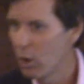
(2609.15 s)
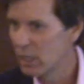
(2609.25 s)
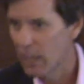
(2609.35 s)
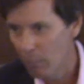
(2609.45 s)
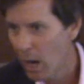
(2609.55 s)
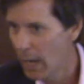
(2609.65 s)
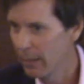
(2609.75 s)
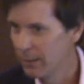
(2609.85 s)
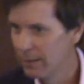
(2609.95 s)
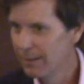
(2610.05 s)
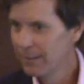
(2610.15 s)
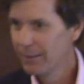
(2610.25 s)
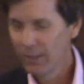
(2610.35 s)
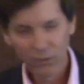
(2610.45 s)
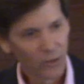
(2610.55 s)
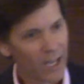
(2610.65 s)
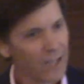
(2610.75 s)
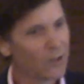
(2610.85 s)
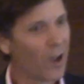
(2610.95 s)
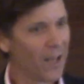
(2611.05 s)
Come on, let's get it
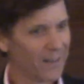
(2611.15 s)
done.